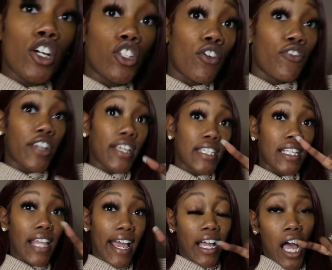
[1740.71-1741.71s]
don't forget to
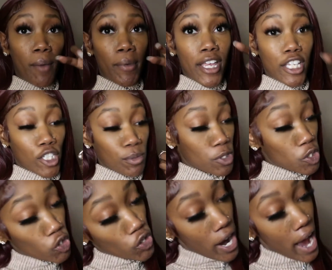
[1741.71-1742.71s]
like, comment, and
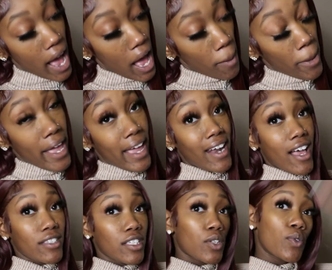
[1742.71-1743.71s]
subscribe. And I'll
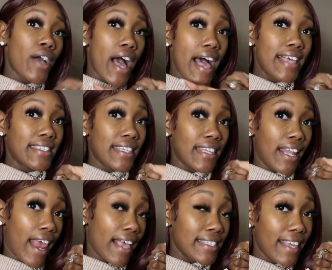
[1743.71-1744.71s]
see you guys in the
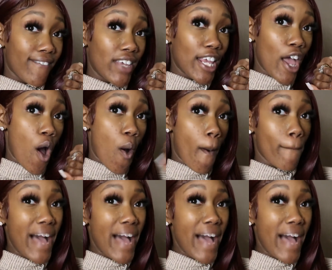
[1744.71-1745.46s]
next video.